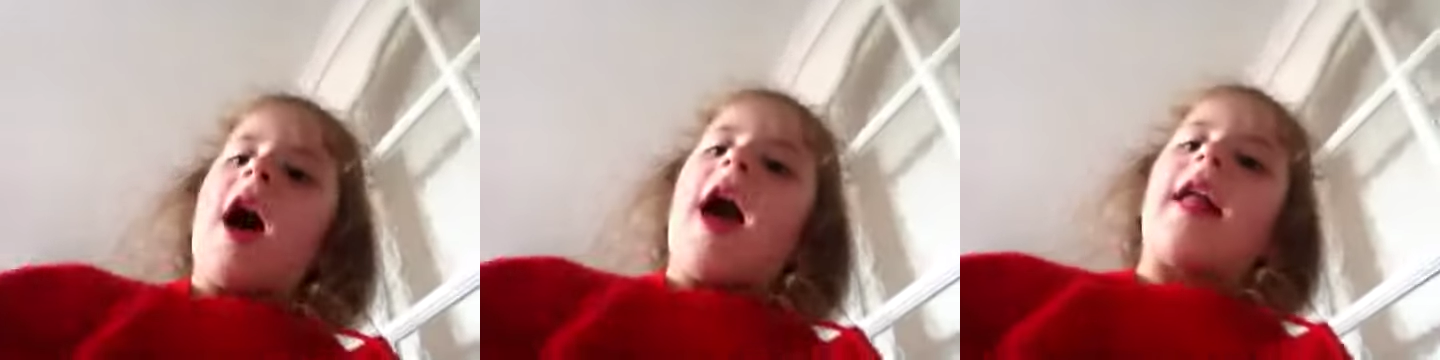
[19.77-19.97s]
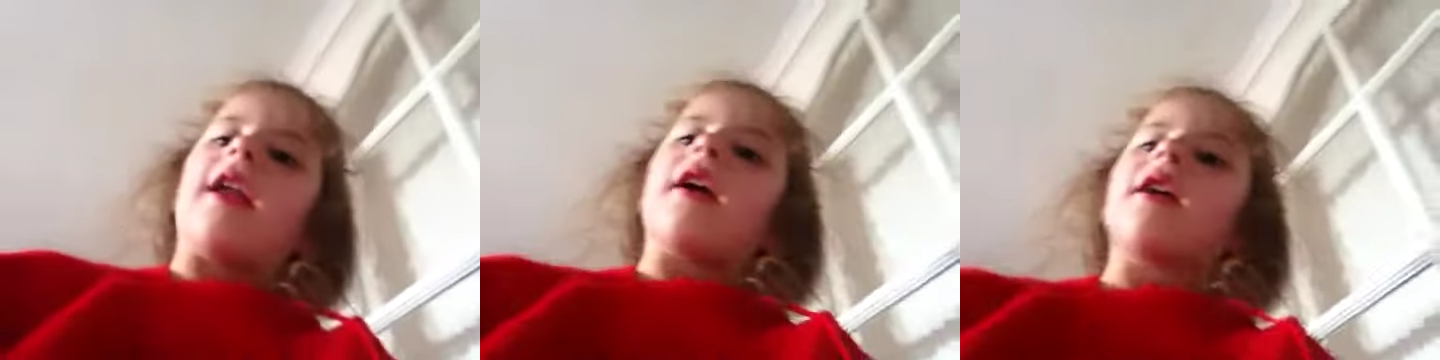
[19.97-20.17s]

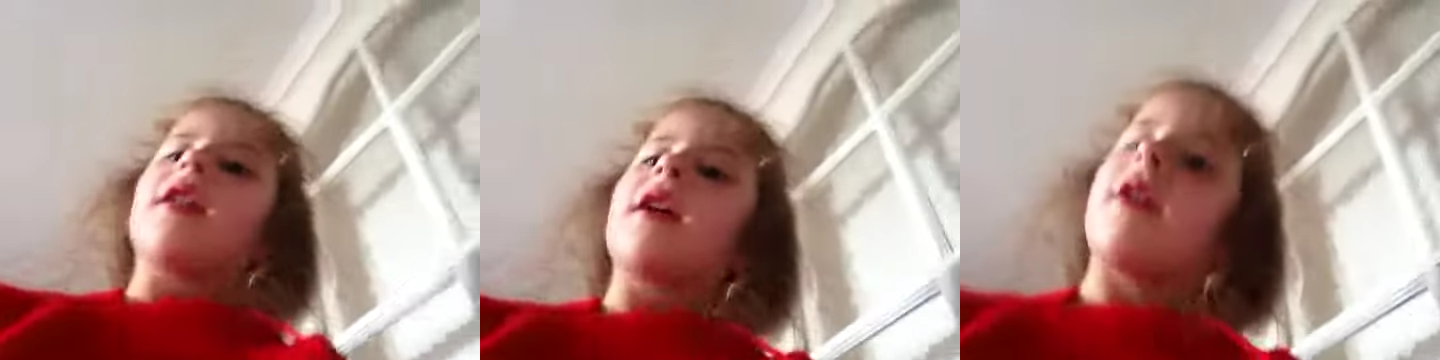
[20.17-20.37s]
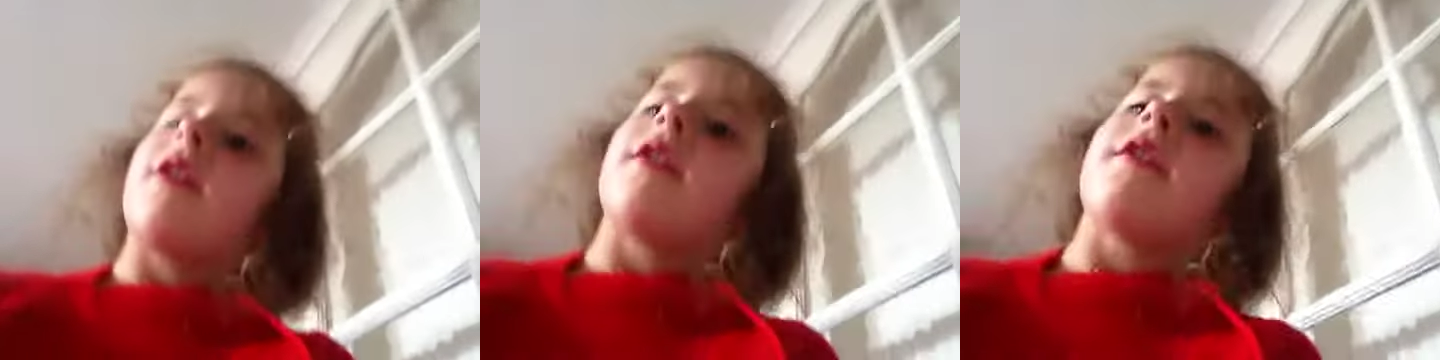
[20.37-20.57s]
And I
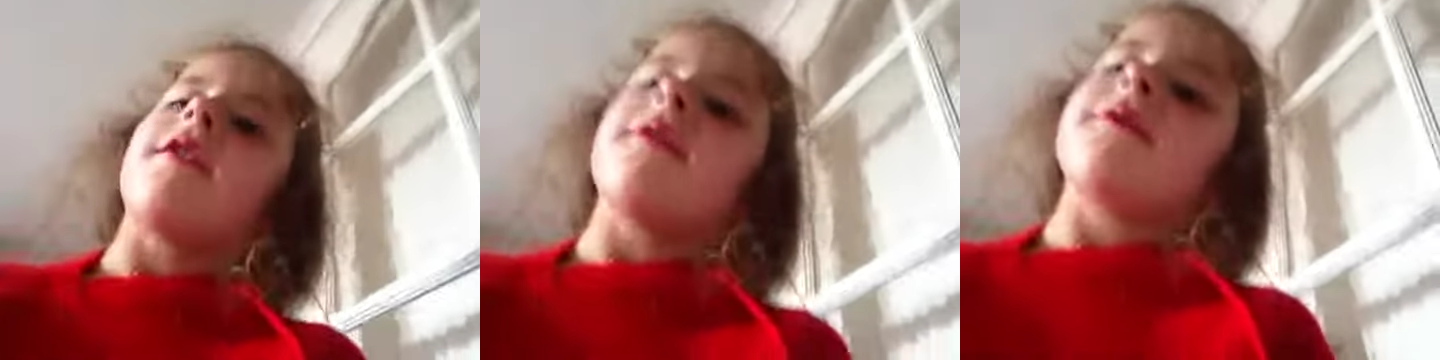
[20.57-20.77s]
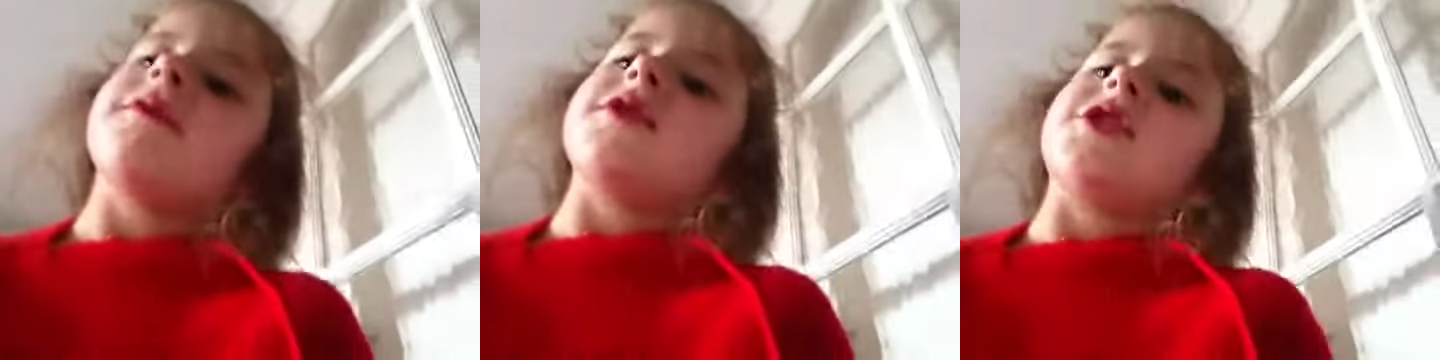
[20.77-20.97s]
like
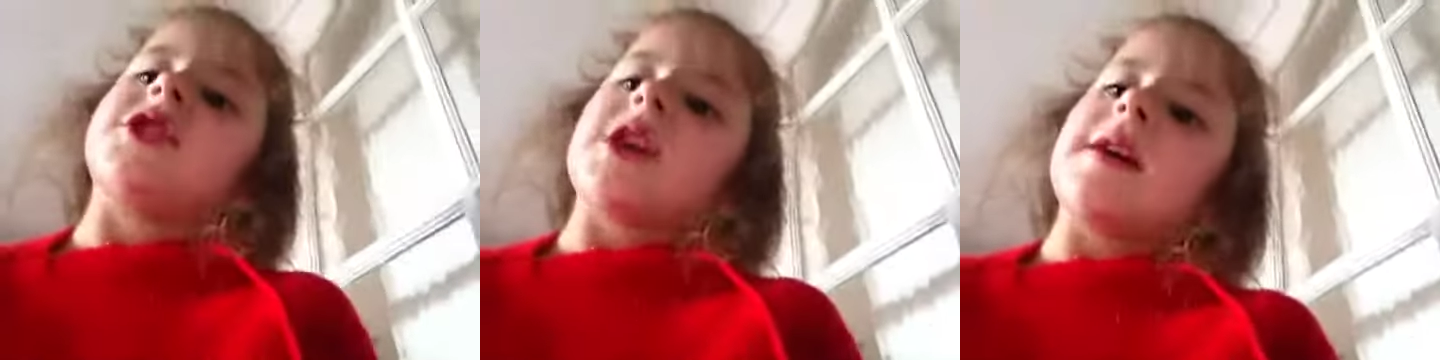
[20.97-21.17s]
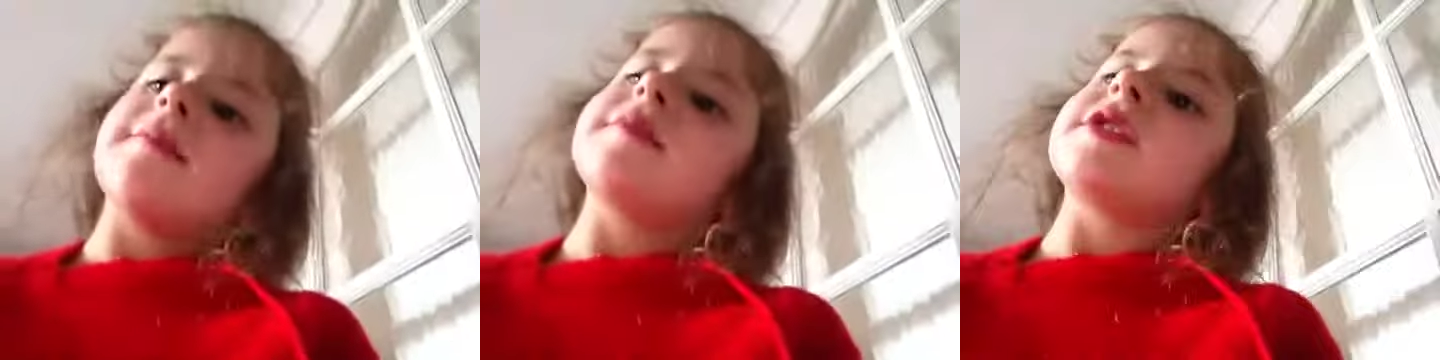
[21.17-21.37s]
looking for
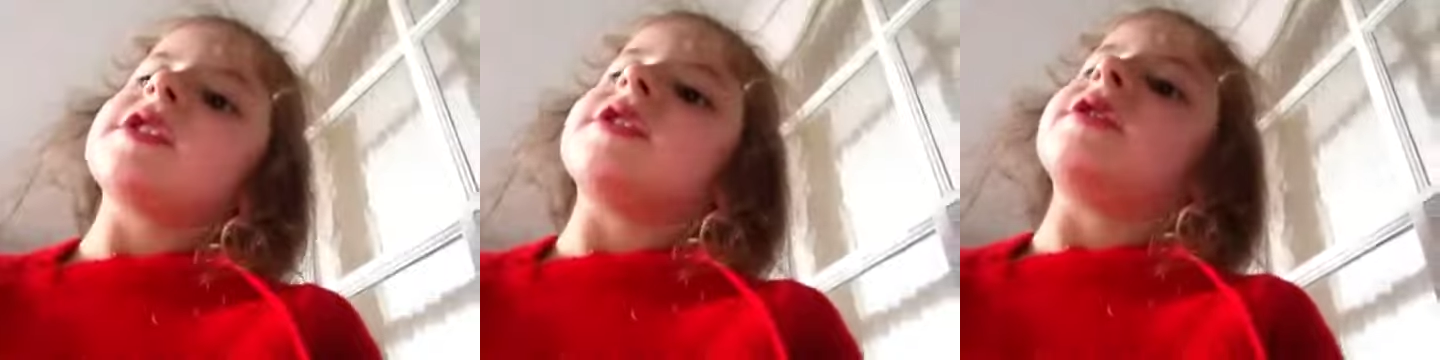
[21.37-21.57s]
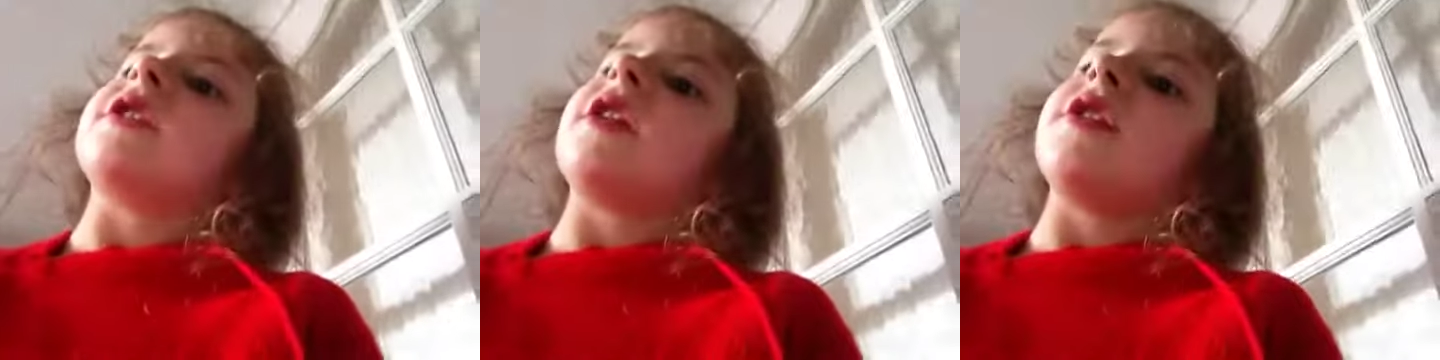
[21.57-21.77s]
gems
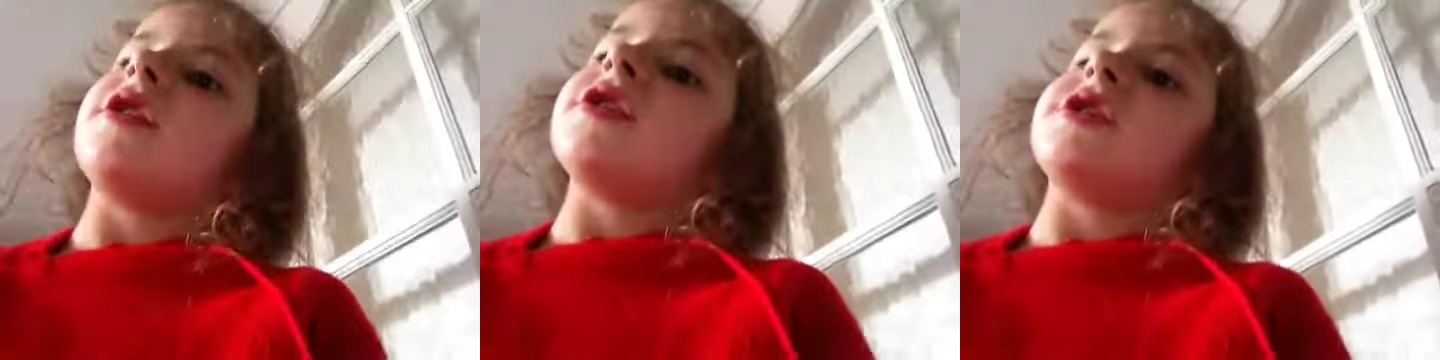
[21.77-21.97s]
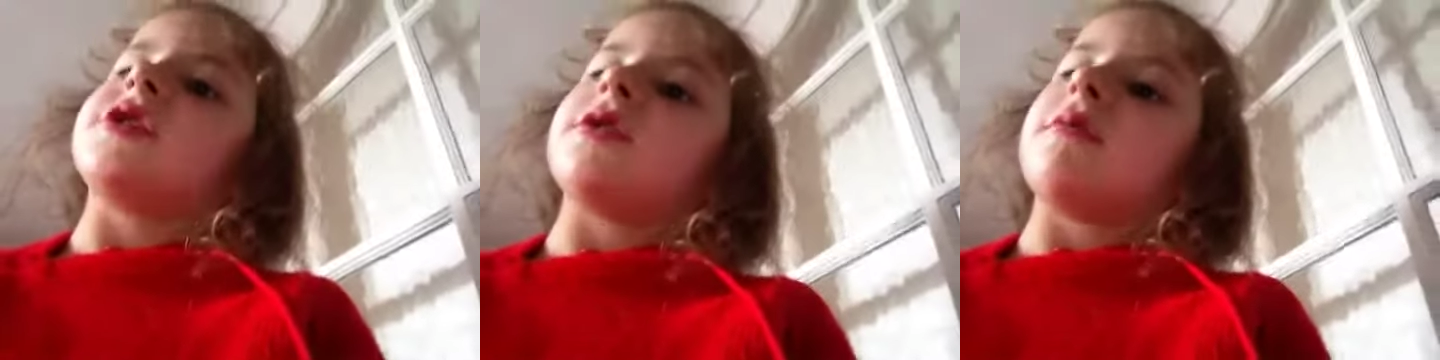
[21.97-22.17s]
inside
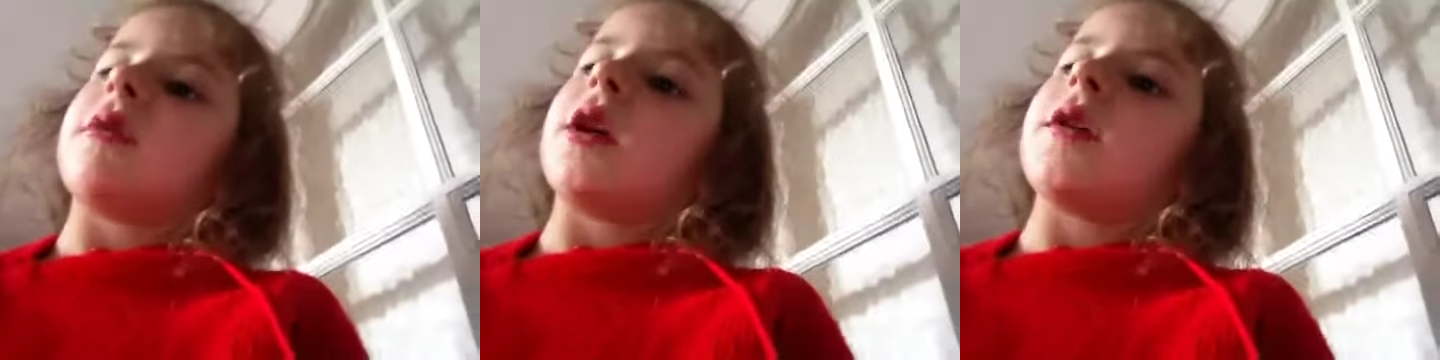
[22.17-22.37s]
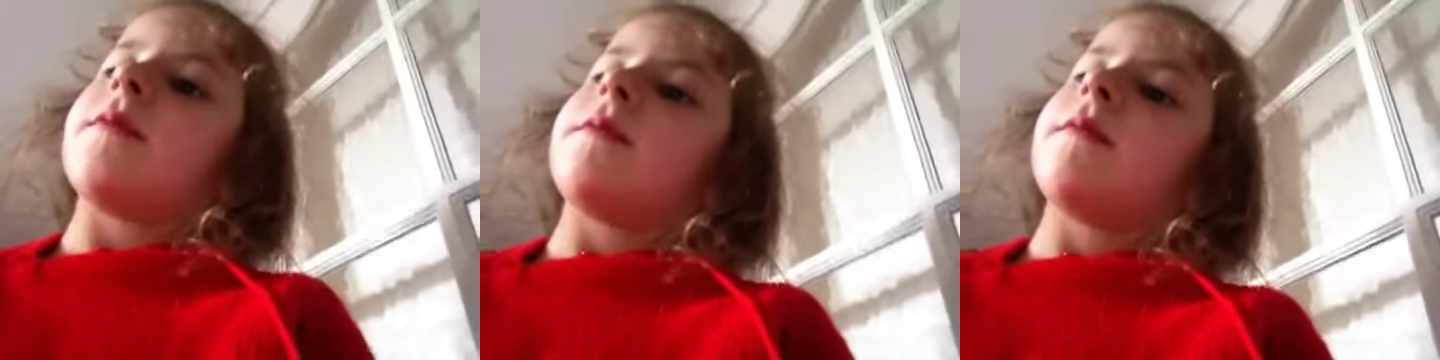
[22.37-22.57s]
the summer.